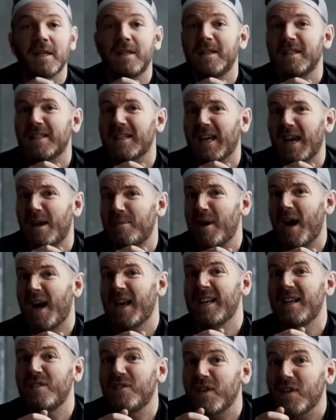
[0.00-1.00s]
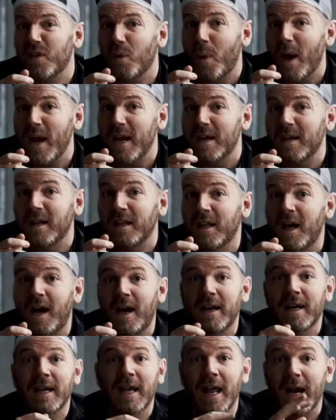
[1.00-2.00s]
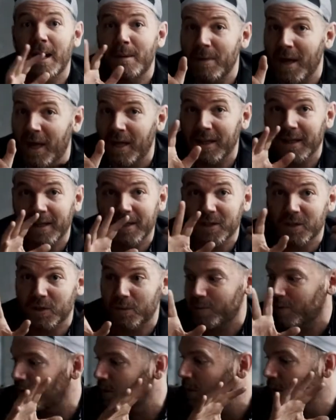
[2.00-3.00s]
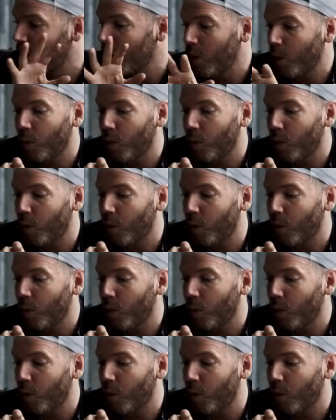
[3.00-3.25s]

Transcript: In this camera, I didn't feel the weight a lot. Again, I'm not like a super,